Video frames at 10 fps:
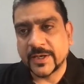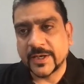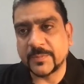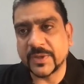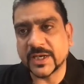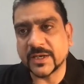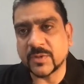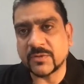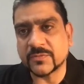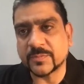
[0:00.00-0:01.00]
it became
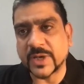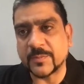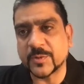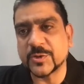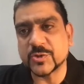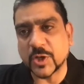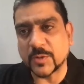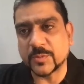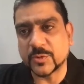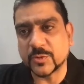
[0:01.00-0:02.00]
our primary
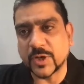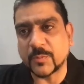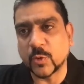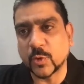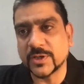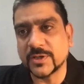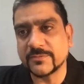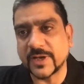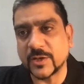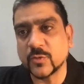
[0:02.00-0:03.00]
job to uphold the
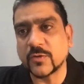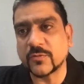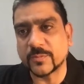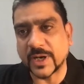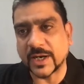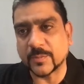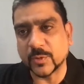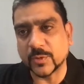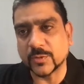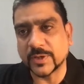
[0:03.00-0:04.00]
value of brand
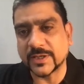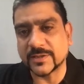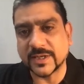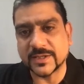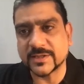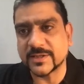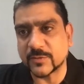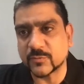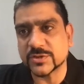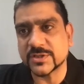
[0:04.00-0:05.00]
Apollo. And I think
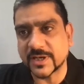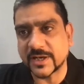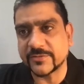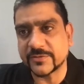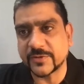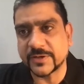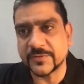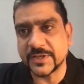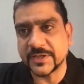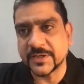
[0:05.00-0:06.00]
that was the driver when
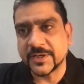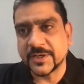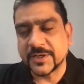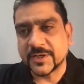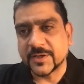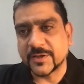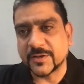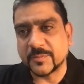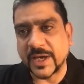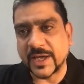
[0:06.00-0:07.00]
we
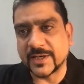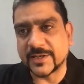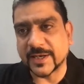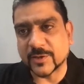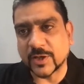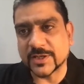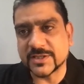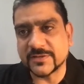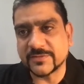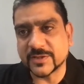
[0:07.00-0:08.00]
married
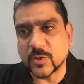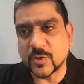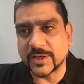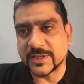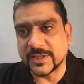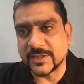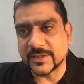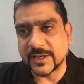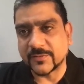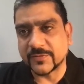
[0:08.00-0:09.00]
technology with quality
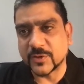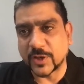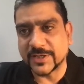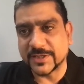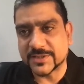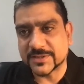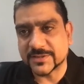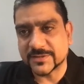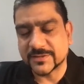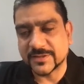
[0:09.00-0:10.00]
and with audits,
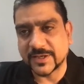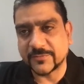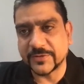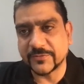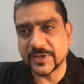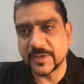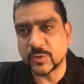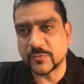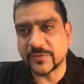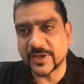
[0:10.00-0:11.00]
and we were able
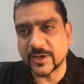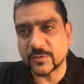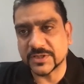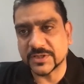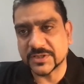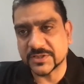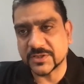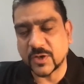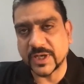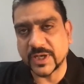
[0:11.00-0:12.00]
to figure out this is
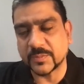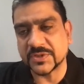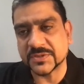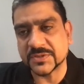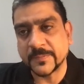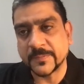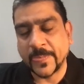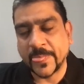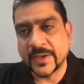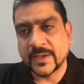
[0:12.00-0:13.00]
how it happens.
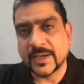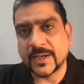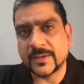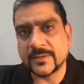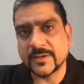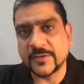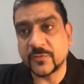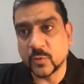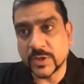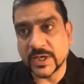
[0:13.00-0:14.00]
And if
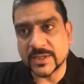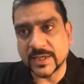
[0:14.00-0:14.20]
you look at